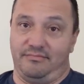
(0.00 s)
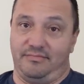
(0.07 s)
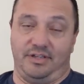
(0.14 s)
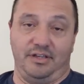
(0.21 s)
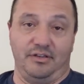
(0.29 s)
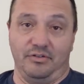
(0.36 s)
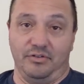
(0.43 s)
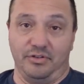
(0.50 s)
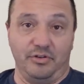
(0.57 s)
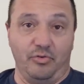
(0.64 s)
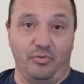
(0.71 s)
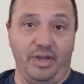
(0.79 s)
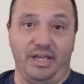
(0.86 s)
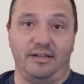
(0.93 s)

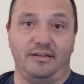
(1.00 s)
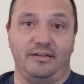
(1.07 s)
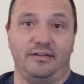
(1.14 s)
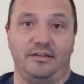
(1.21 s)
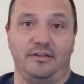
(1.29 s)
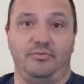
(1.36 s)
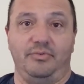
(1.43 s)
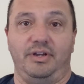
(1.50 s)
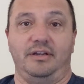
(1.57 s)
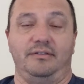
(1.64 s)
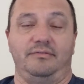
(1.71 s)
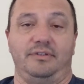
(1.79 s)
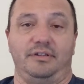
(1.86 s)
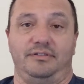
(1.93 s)
you win.
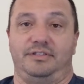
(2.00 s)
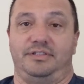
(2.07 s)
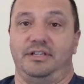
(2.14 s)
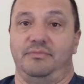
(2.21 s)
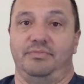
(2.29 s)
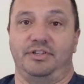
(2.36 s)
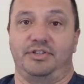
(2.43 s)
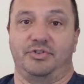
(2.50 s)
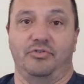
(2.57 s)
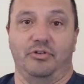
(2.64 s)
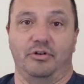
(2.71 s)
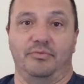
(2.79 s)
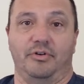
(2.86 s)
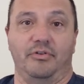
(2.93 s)
You simply
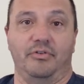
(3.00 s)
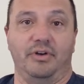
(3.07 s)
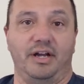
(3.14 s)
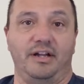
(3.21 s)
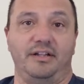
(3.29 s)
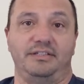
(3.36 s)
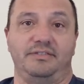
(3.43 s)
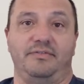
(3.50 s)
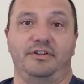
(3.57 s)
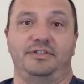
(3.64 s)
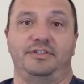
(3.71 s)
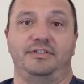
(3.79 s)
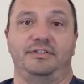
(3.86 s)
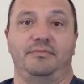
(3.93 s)
score more runs
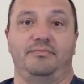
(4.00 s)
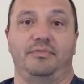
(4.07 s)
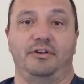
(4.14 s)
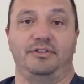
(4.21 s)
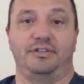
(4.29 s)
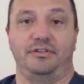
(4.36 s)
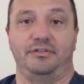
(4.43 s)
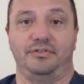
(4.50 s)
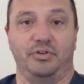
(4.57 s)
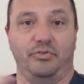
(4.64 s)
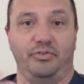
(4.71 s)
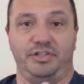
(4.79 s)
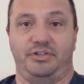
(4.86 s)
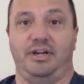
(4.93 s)
versus the person who's
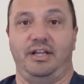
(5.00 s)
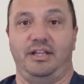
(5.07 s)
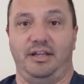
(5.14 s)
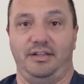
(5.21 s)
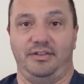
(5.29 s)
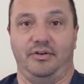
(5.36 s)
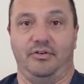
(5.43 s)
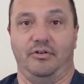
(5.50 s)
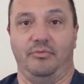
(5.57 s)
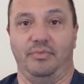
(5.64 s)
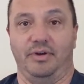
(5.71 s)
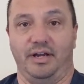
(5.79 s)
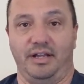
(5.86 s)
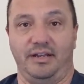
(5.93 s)
always trying to hit the home
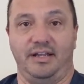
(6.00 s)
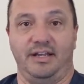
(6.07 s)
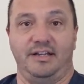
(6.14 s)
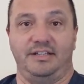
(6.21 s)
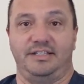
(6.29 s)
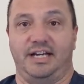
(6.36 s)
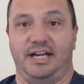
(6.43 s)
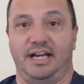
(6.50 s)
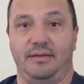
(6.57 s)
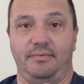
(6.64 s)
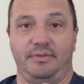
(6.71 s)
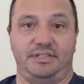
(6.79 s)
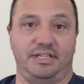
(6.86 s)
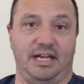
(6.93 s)
run
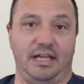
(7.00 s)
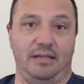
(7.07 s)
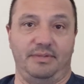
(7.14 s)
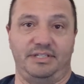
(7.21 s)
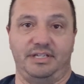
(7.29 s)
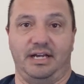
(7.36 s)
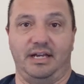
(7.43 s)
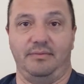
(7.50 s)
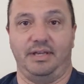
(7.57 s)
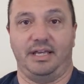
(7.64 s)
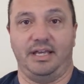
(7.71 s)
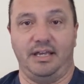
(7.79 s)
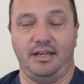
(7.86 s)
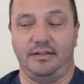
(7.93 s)
time and time and time
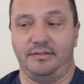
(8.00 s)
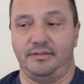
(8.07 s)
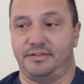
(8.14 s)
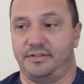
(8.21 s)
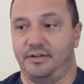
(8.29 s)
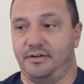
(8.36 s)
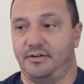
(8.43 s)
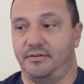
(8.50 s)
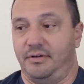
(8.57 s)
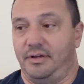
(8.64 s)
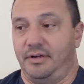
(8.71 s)
again. So,